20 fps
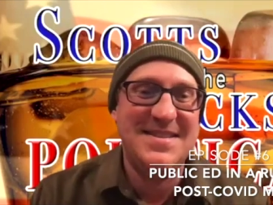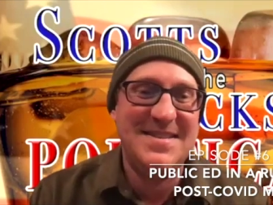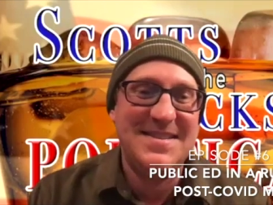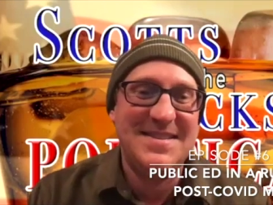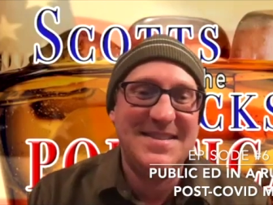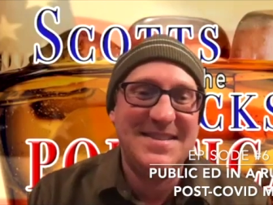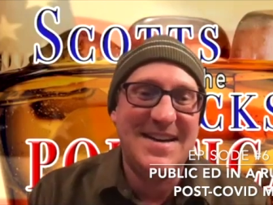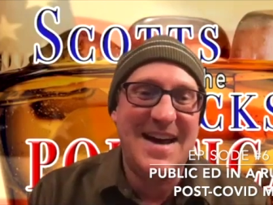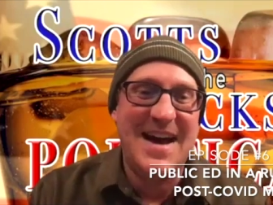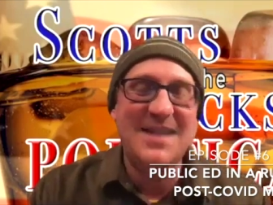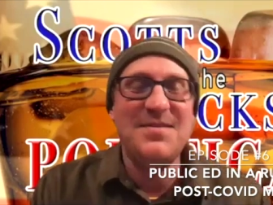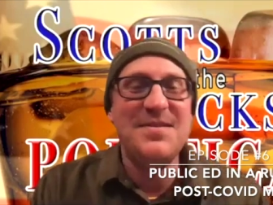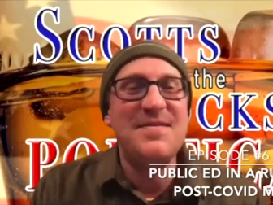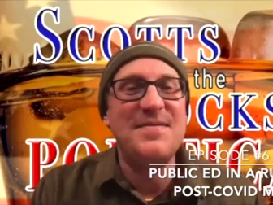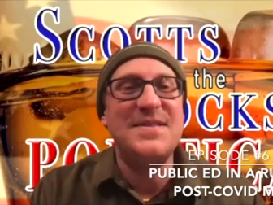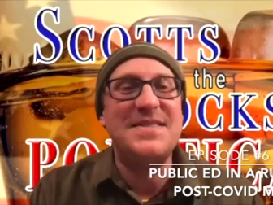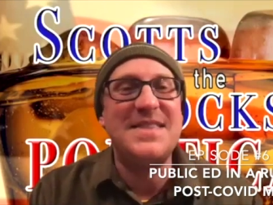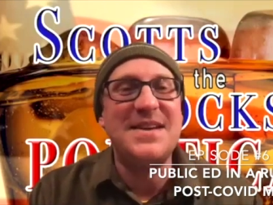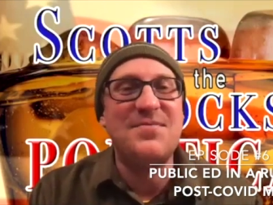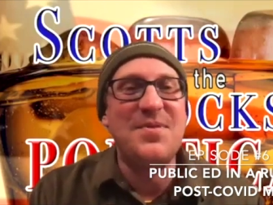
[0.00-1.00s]
I don't even
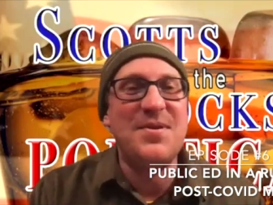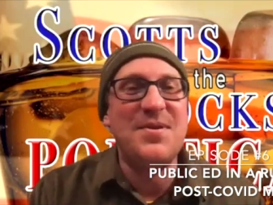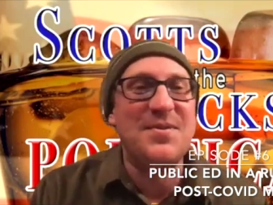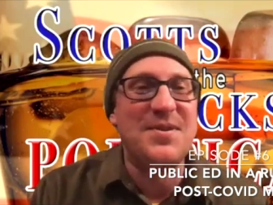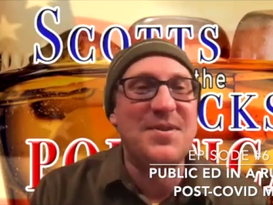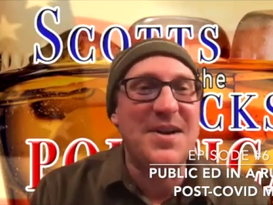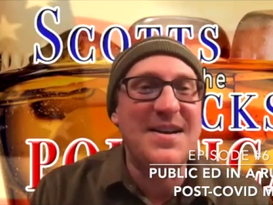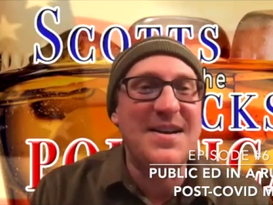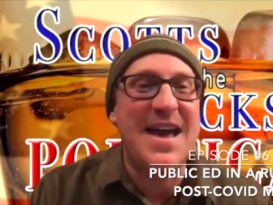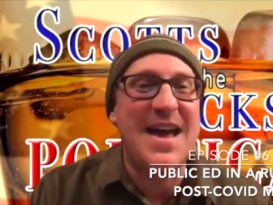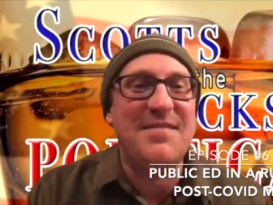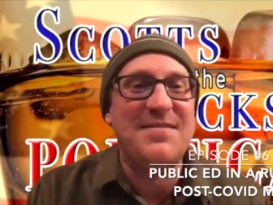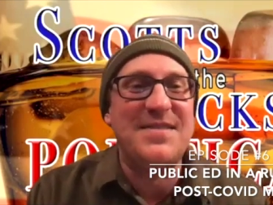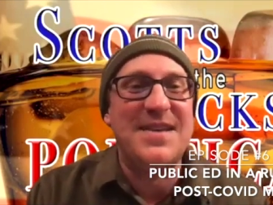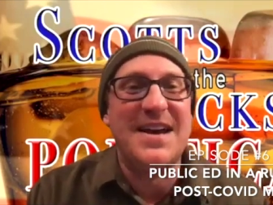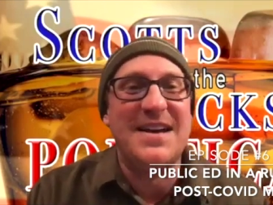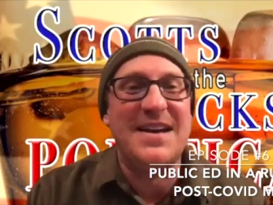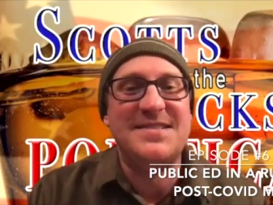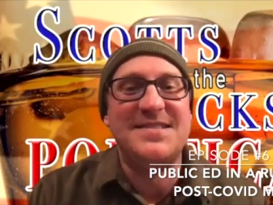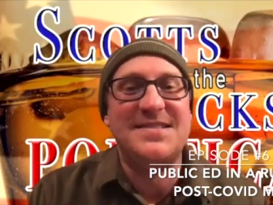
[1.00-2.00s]
think we were going to have.
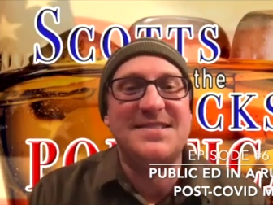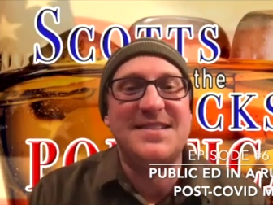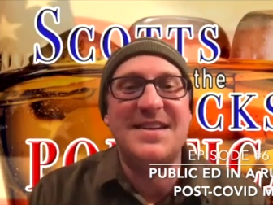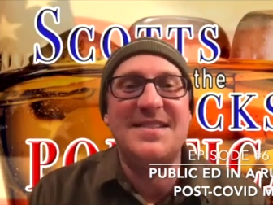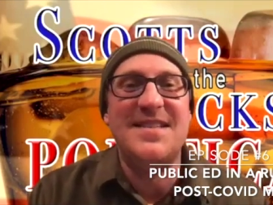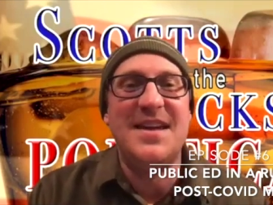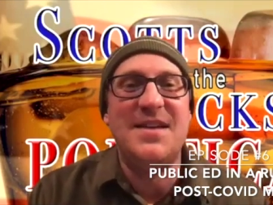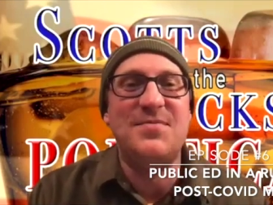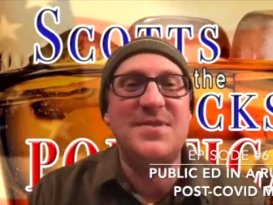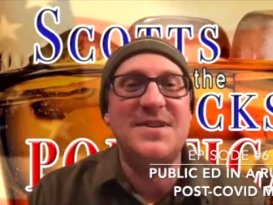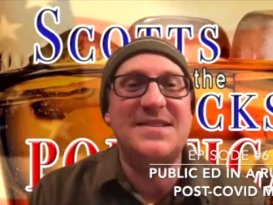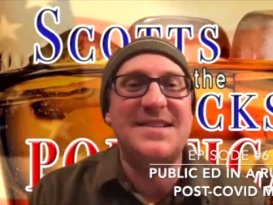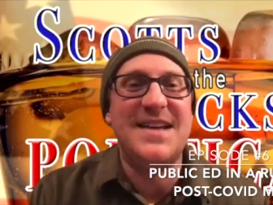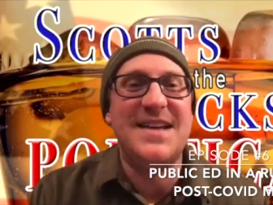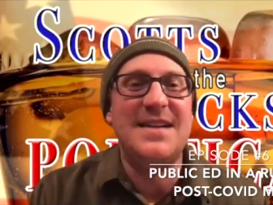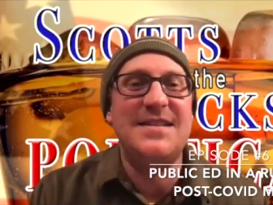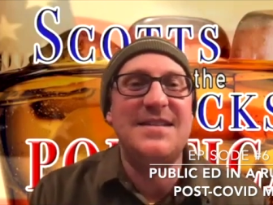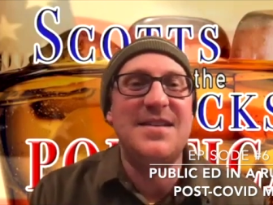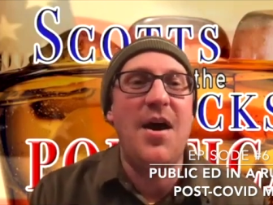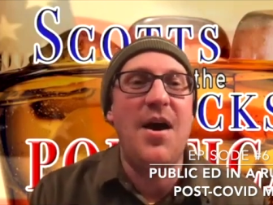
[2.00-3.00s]
And then we
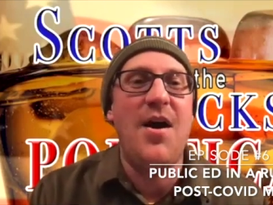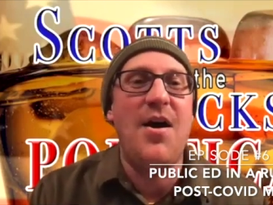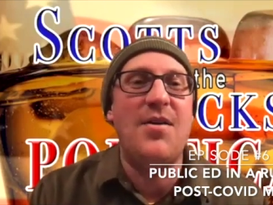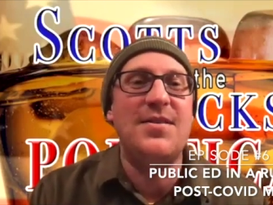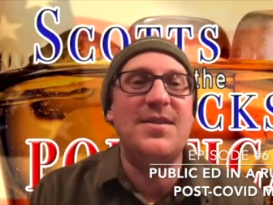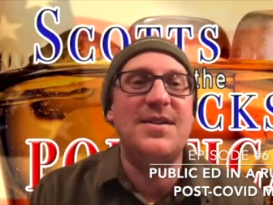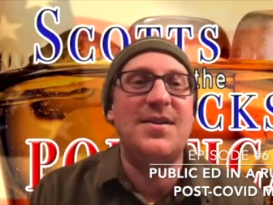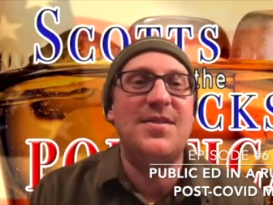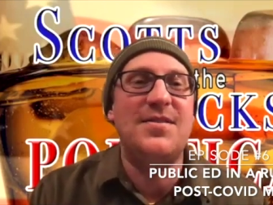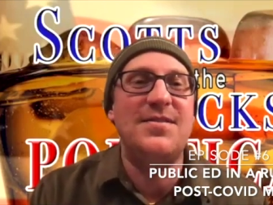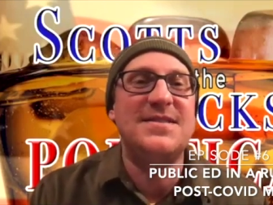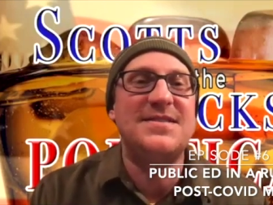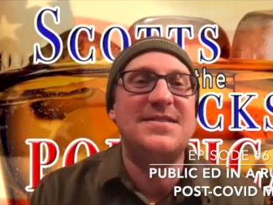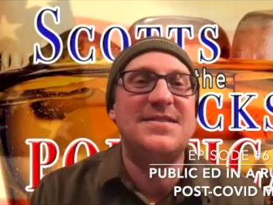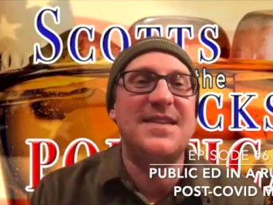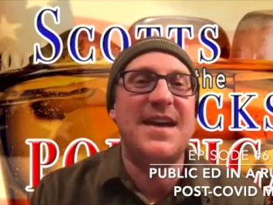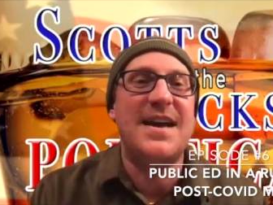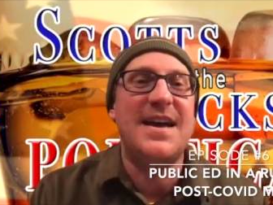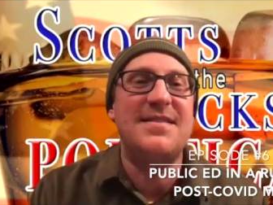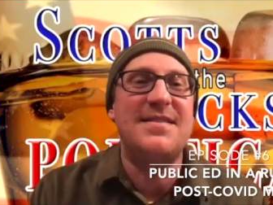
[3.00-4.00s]
said, no, this will
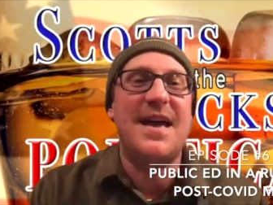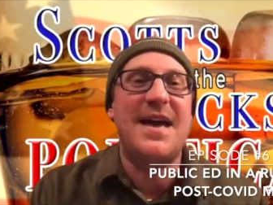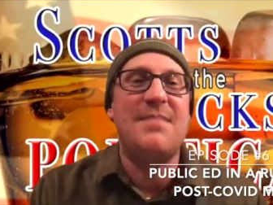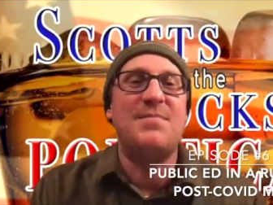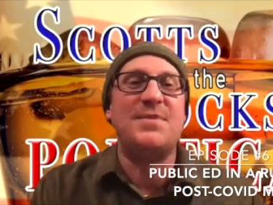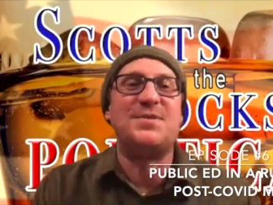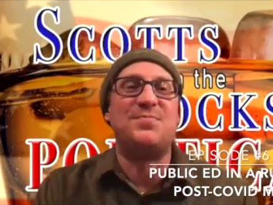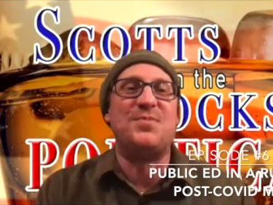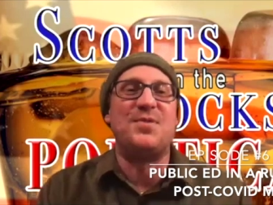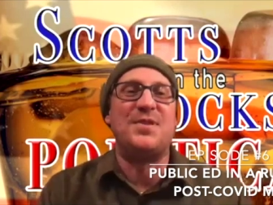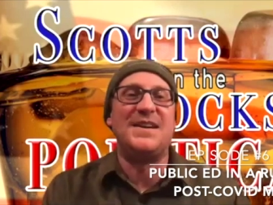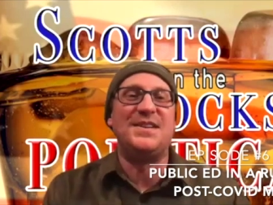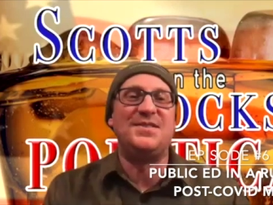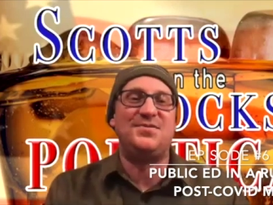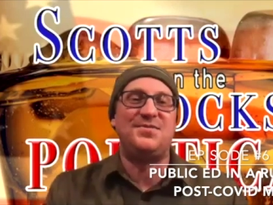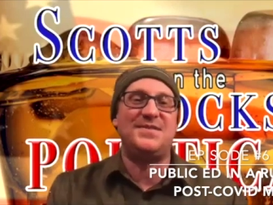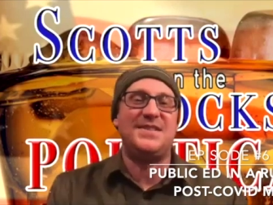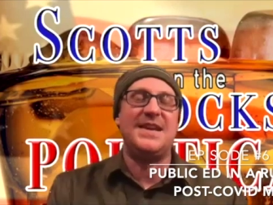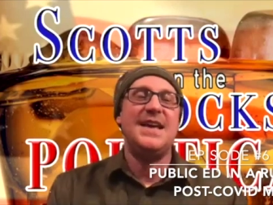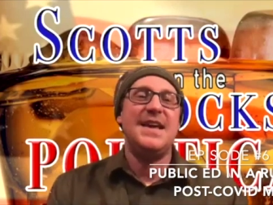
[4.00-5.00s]
get that much more
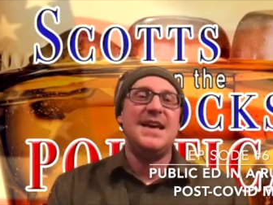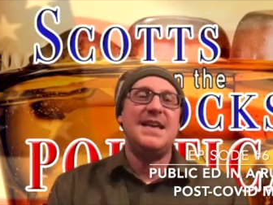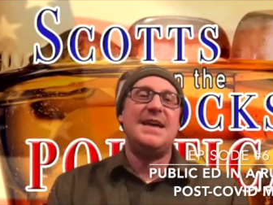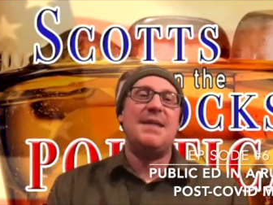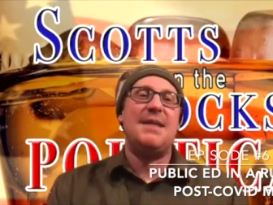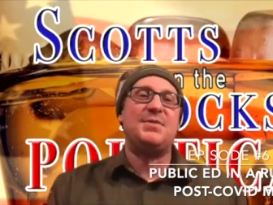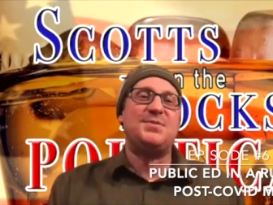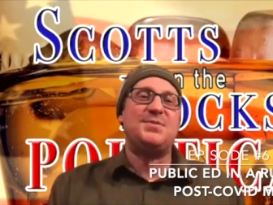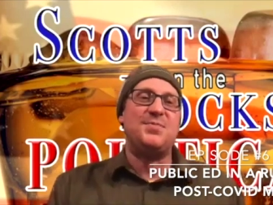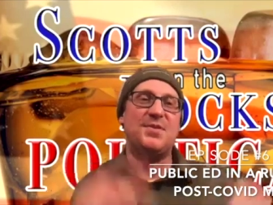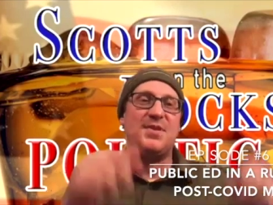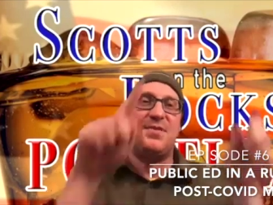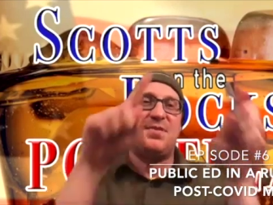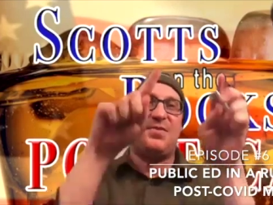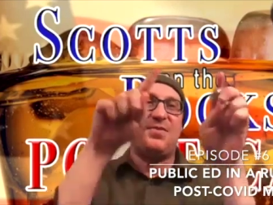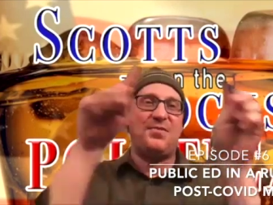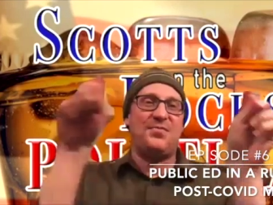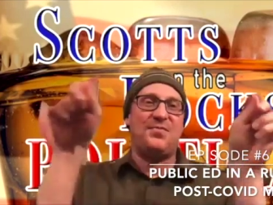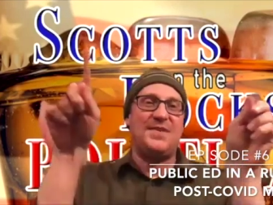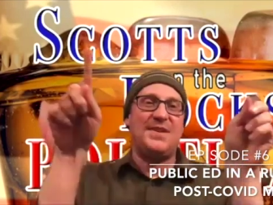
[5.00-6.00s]
interesting, that much more
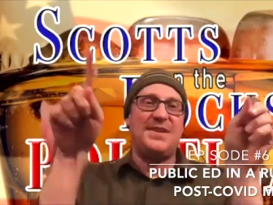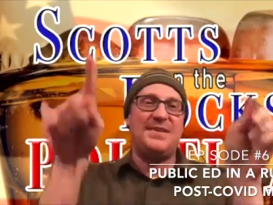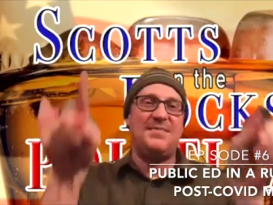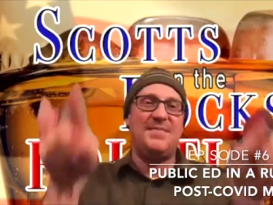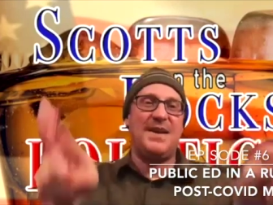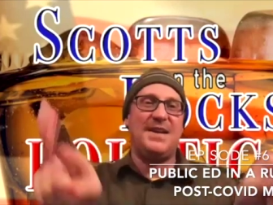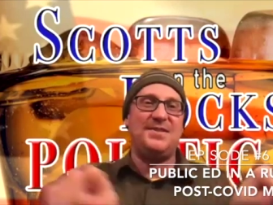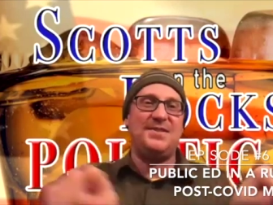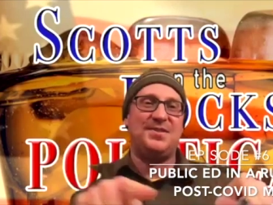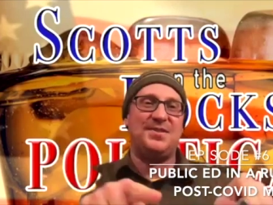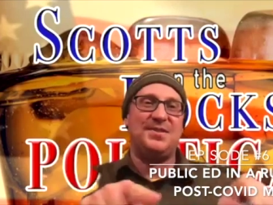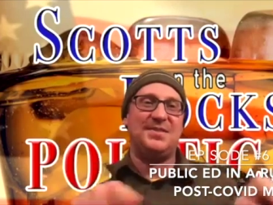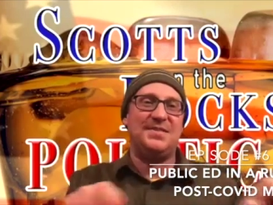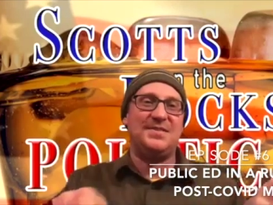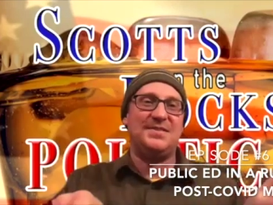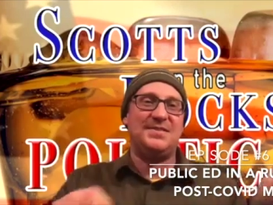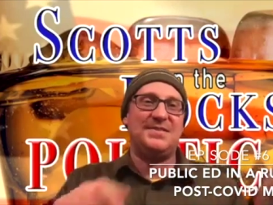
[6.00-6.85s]
three-dimensional.